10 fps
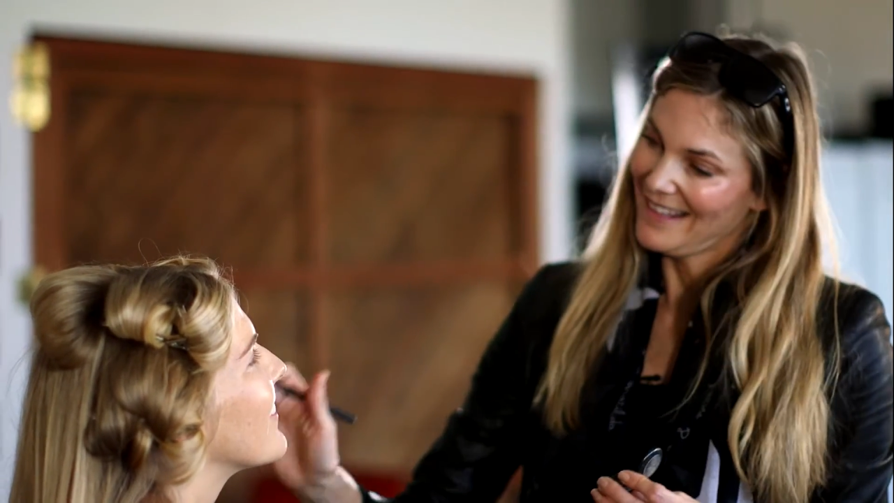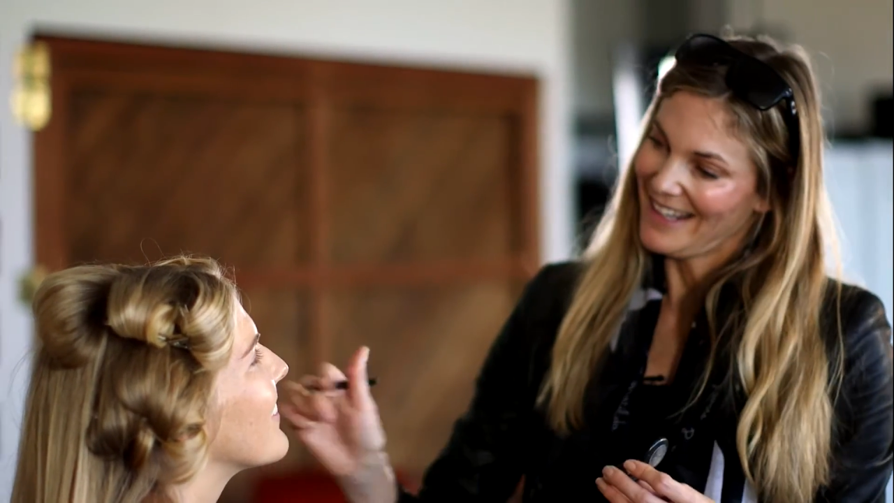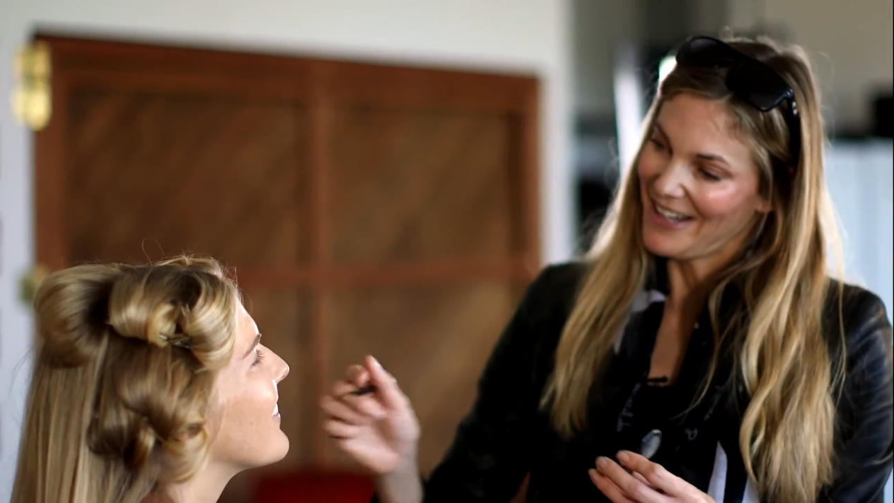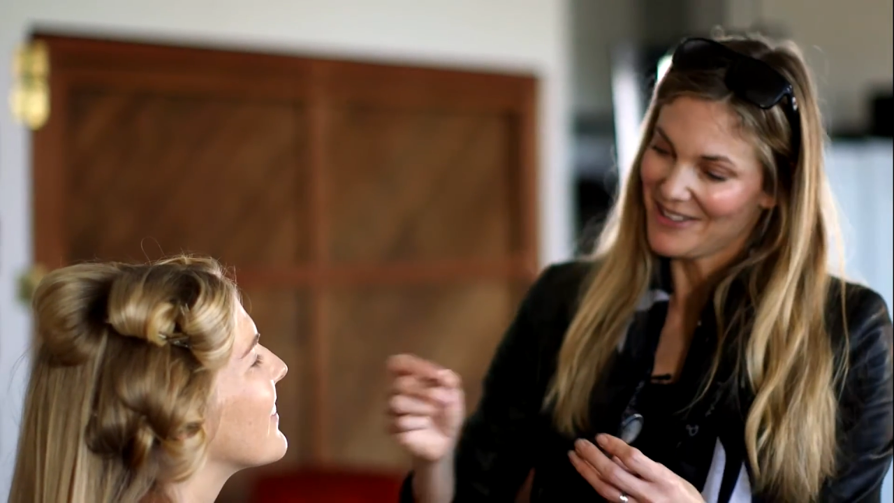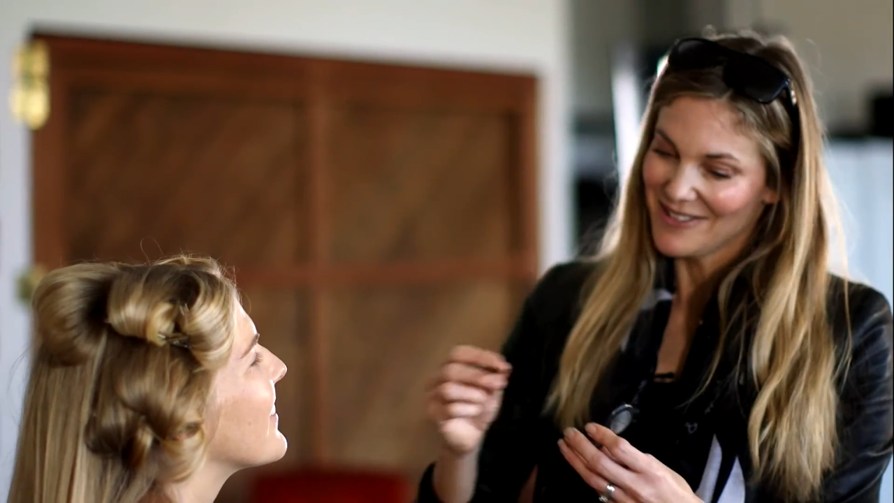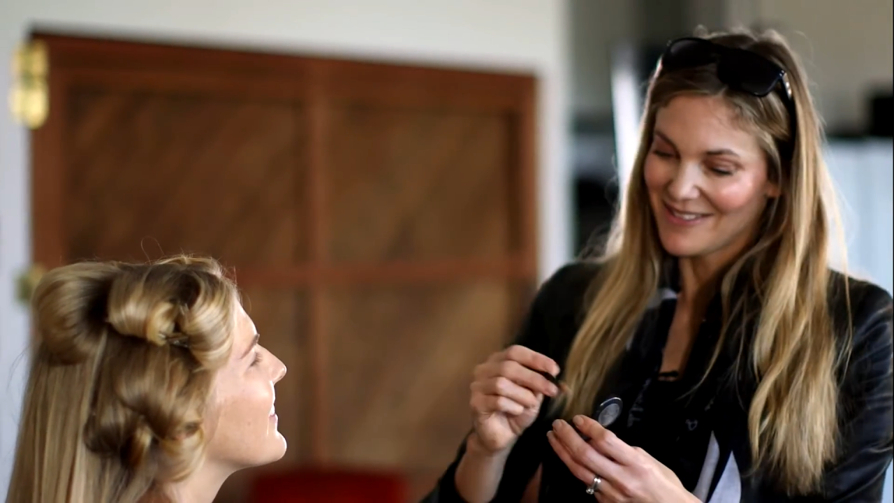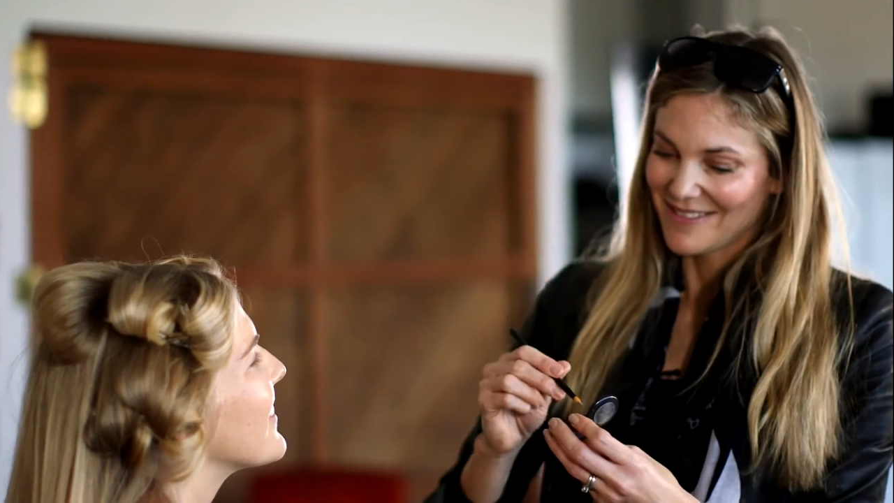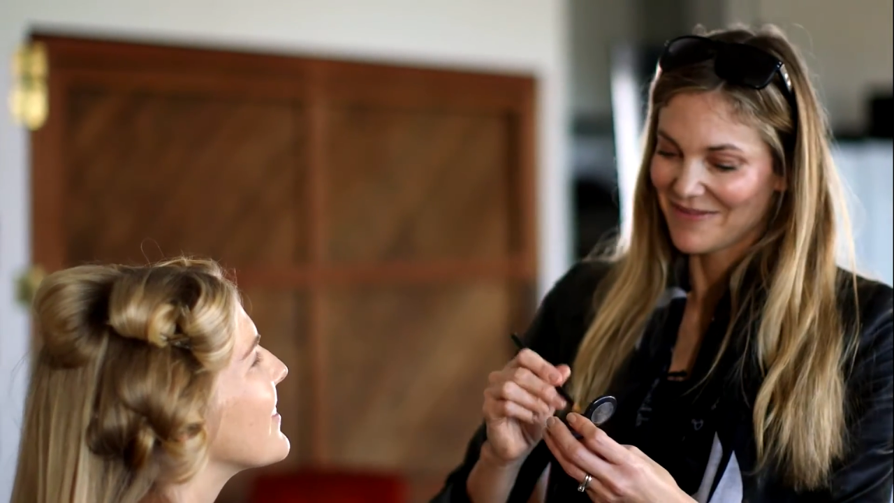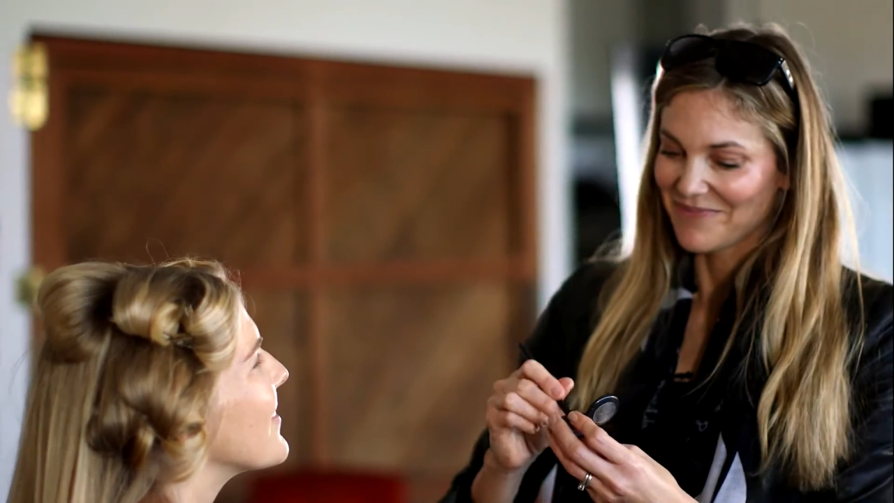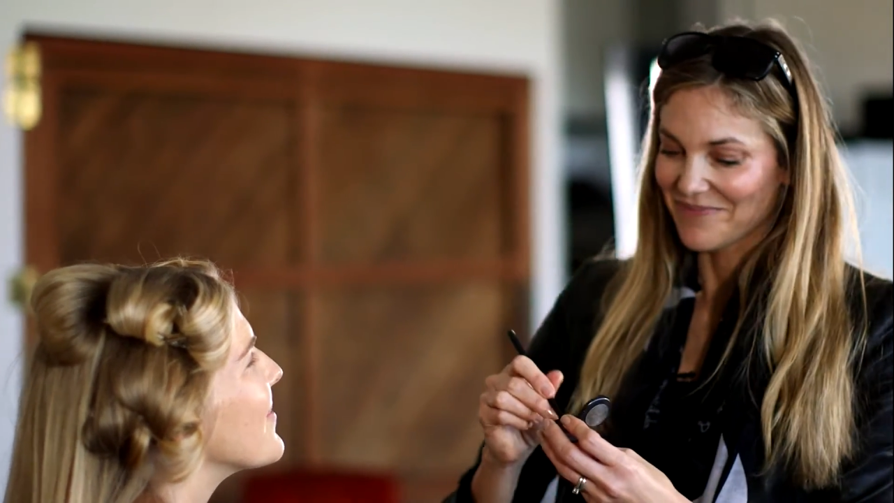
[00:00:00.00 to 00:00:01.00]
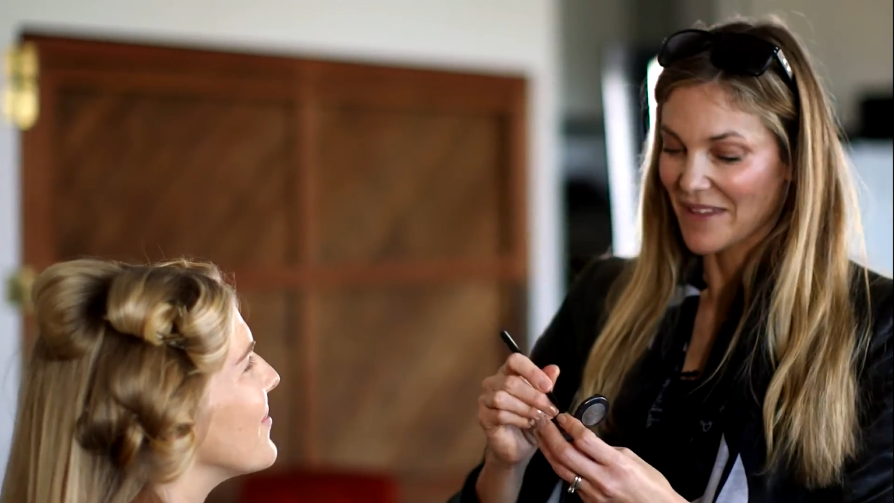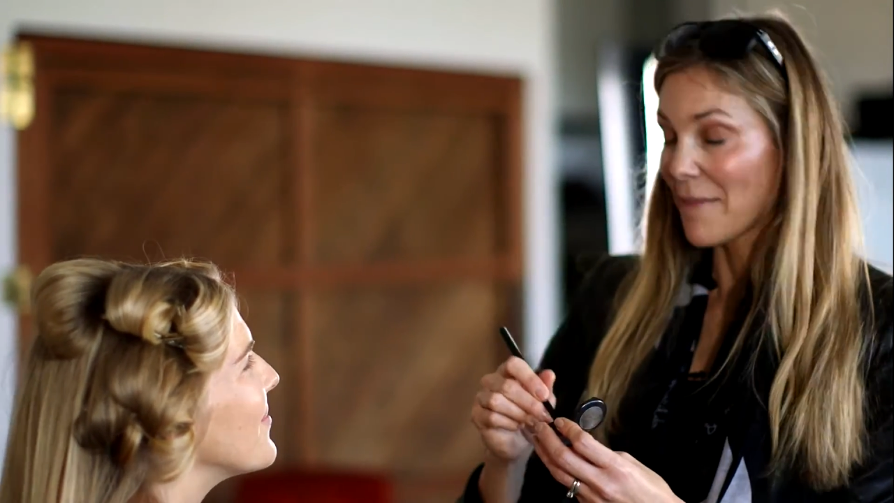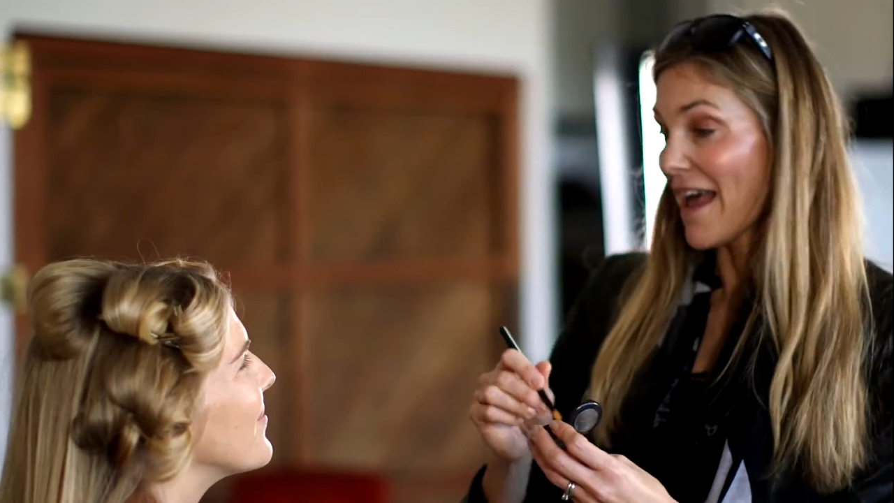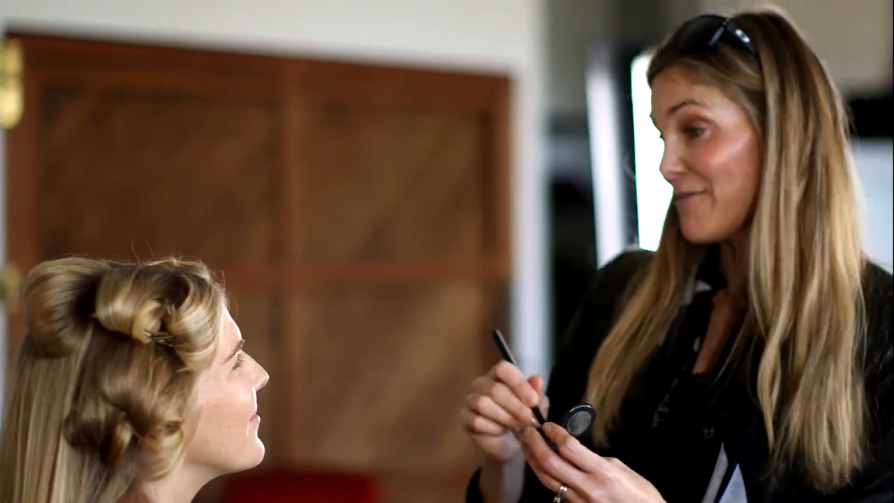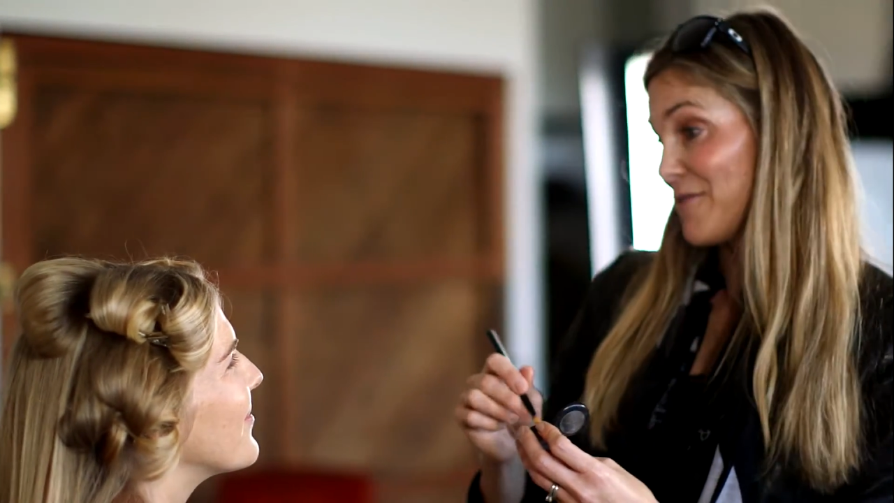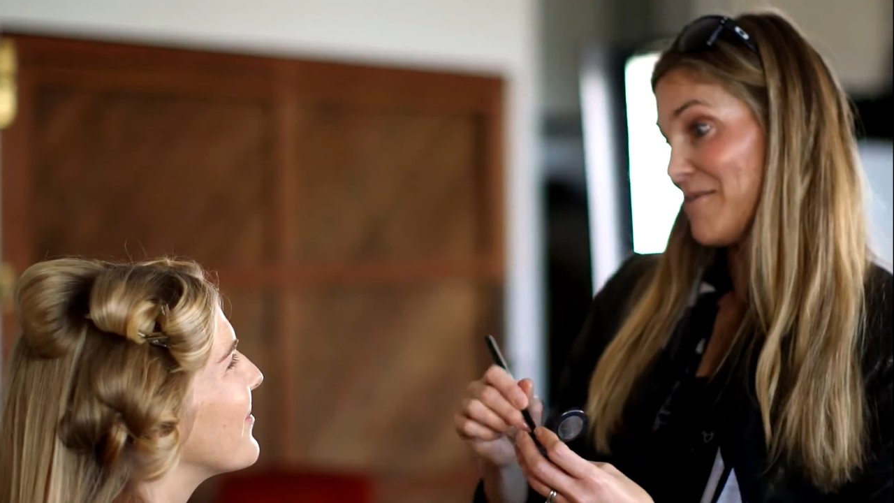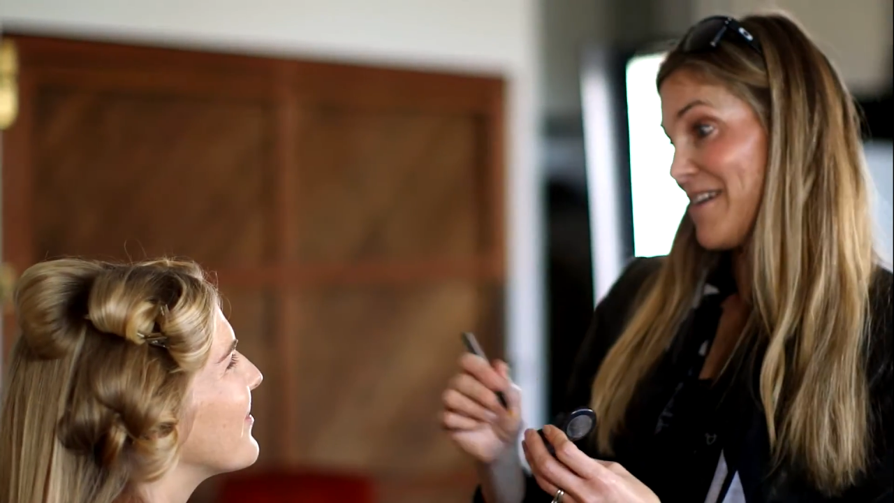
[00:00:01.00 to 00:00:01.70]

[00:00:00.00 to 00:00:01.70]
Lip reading: you know. I'm halfway